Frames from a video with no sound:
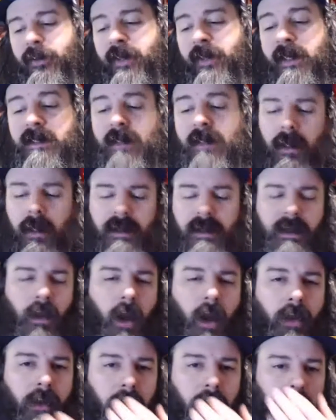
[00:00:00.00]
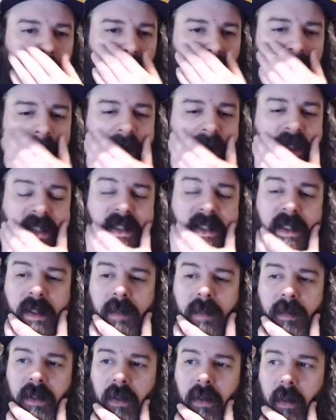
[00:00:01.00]
things. So other things I think
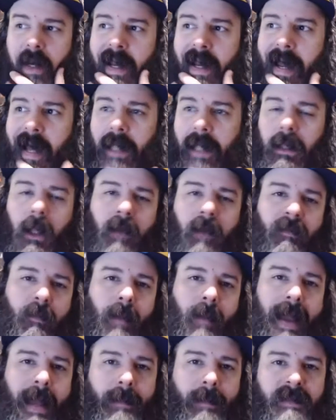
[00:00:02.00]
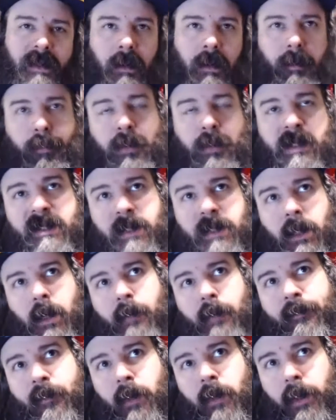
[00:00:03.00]
would be great. I love maps that are pre-set
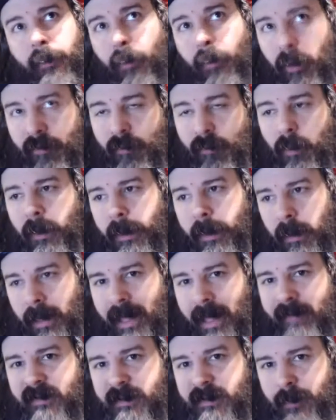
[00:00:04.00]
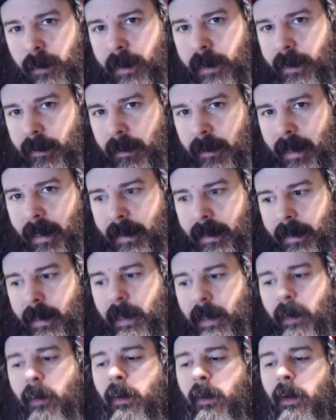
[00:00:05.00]
up for like Roll20. A lot of us play online
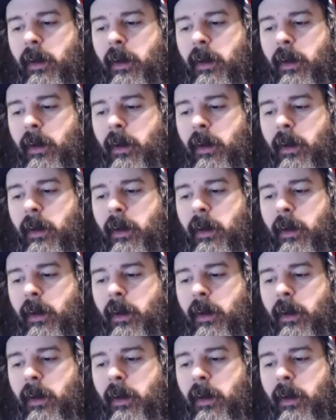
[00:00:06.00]
now